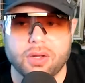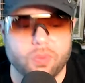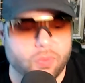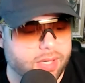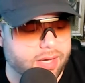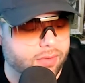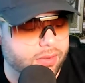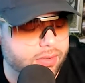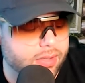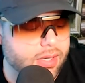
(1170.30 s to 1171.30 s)
whatever.
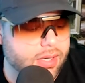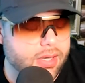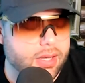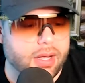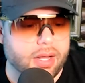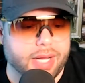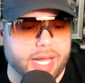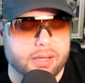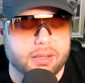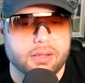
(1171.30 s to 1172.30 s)

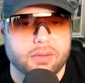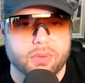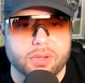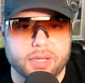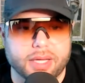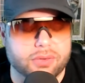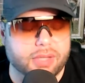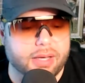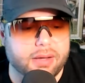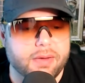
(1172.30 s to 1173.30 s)
Okay, with all that
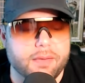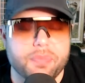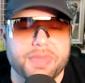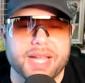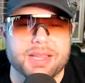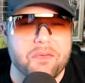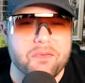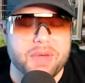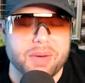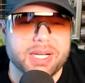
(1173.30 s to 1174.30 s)
said, at the
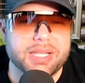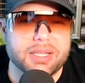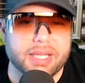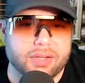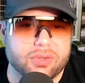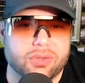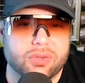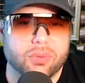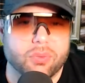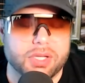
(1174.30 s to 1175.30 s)
very
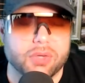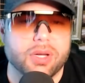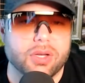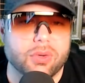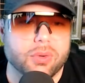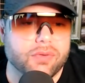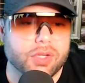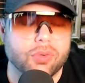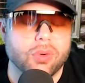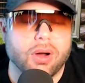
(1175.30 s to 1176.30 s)
least, what you can do if
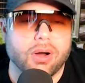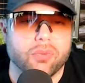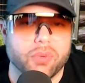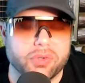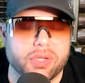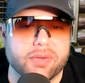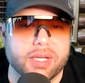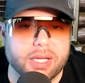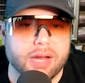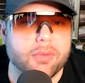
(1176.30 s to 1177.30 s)
you are
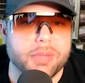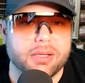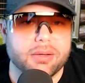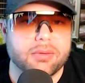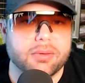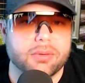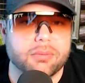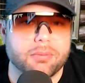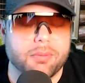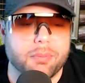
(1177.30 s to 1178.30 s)
receiving government
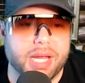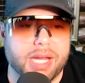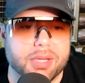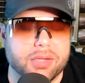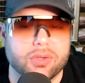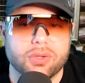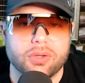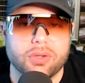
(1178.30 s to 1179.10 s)
payments,